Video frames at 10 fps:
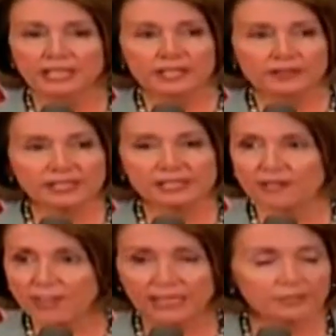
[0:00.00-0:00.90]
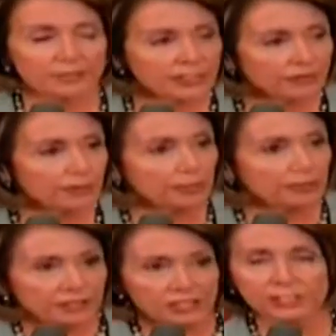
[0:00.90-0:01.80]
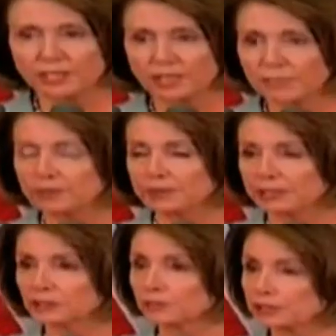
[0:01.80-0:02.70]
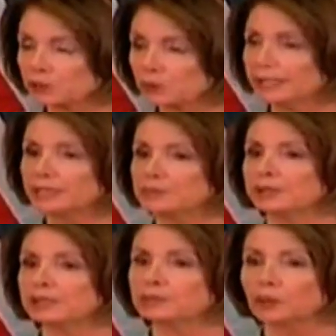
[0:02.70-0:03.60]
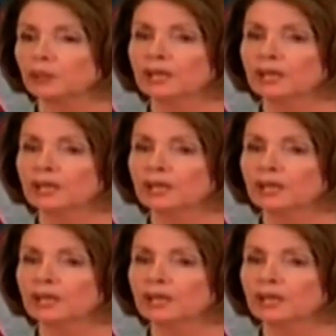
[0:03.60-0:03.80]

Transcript: this and that and different provisions of the bill to persuade people,